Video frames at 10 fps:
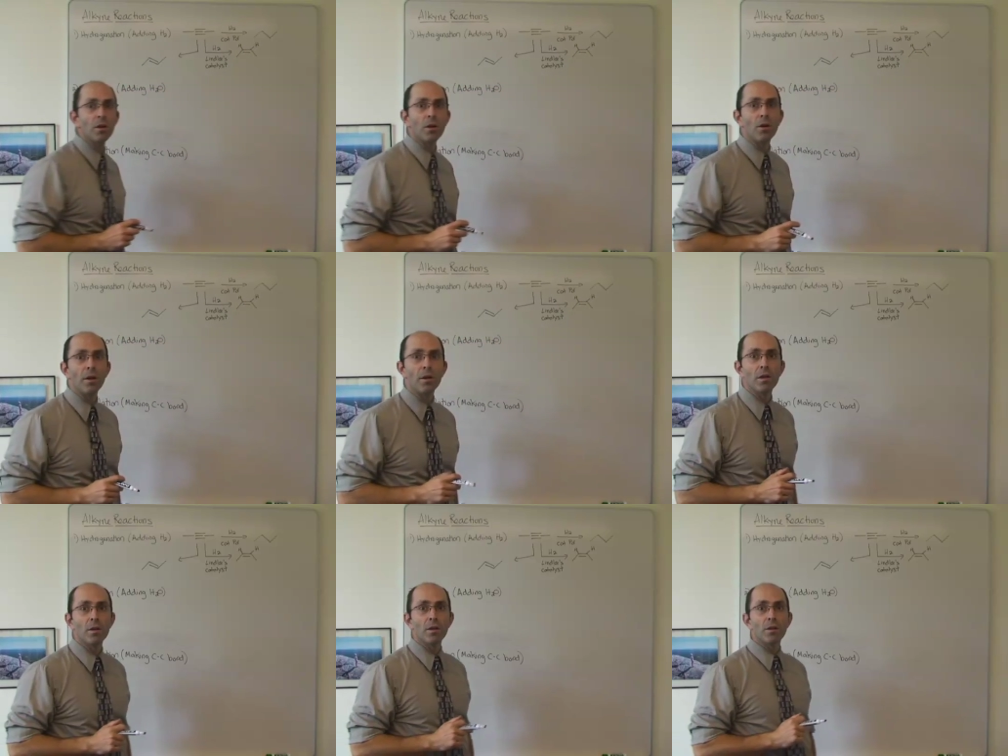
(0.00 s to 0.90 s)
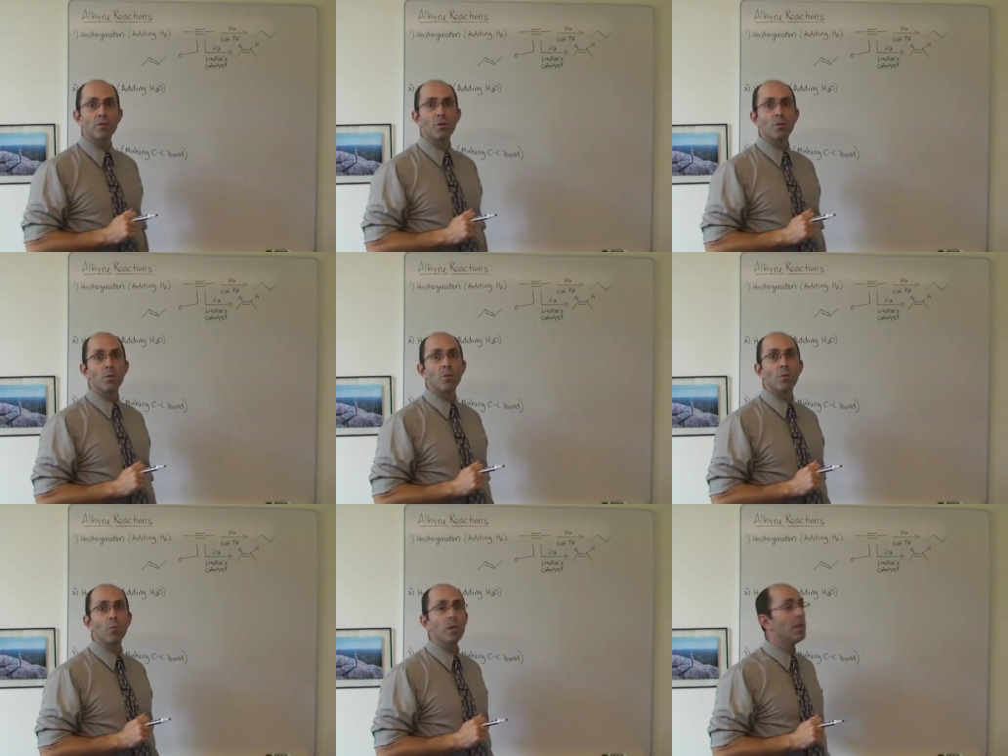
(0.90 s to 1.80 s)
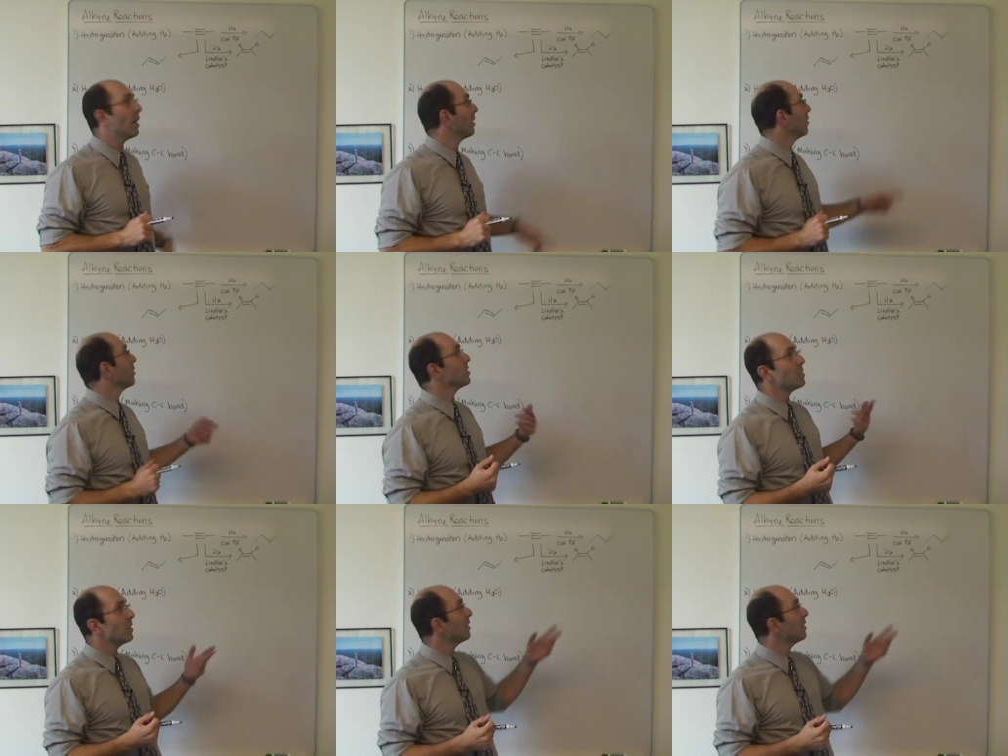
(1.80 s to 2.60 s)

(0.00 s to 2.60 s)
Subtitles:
right? So we get, or syn